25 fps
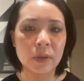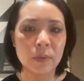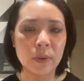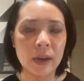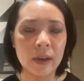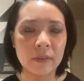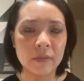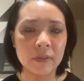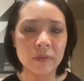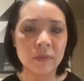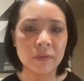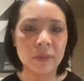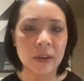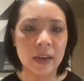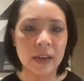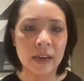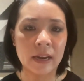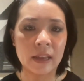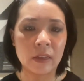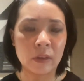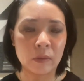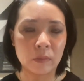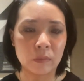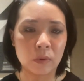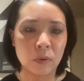you have to
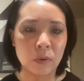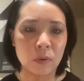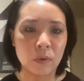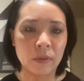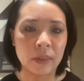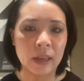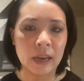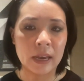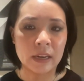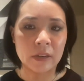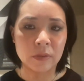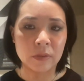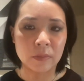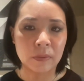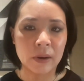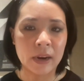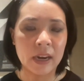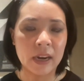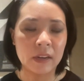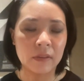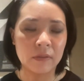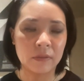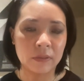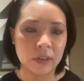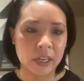find the role that is
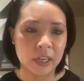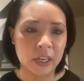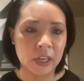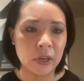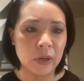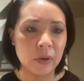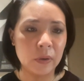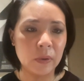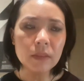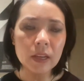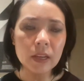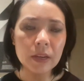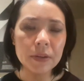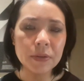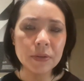right for you.